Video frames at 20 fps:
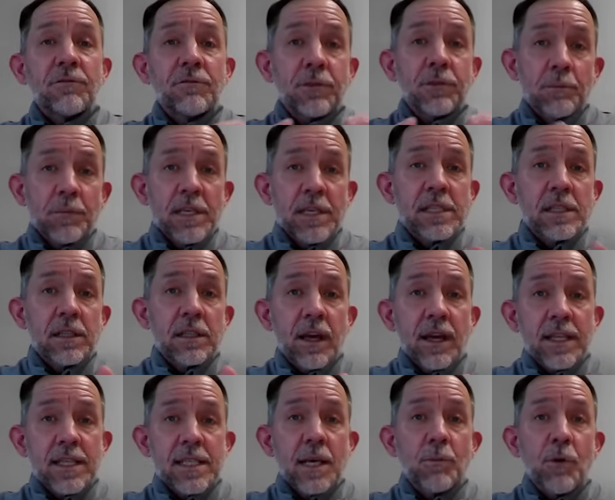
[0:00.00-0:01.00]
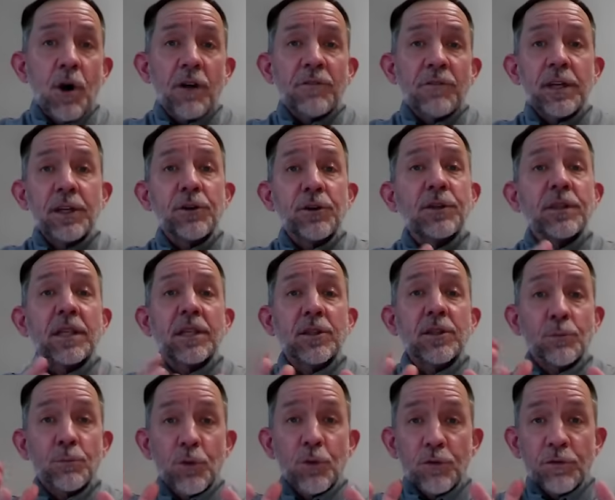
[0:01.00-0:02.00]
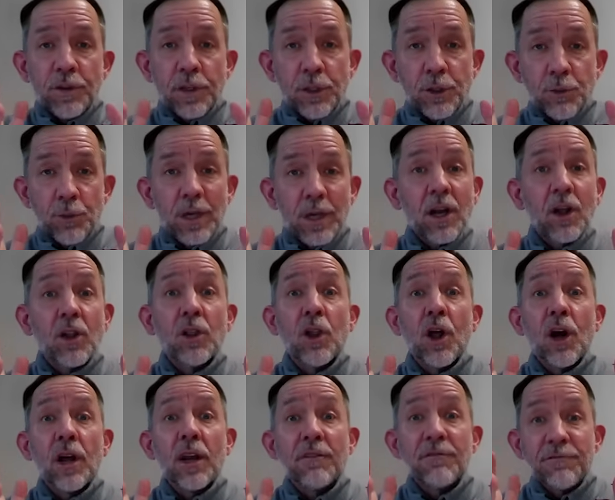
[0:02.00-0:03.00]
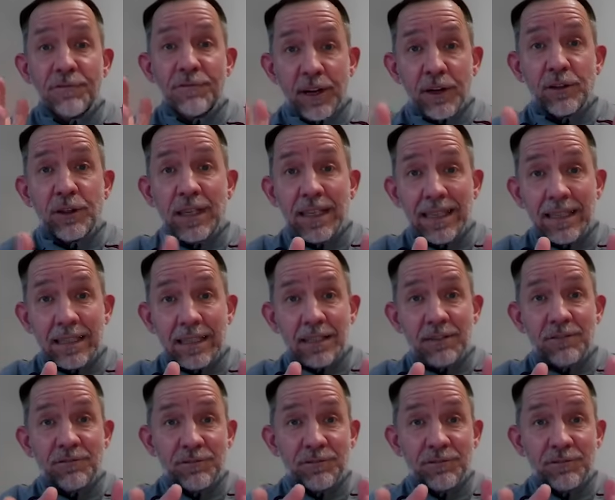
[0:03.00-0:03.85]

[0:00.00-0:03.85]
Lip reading: from these clients, I'm often hearing that they're moving, doing a lot of fairly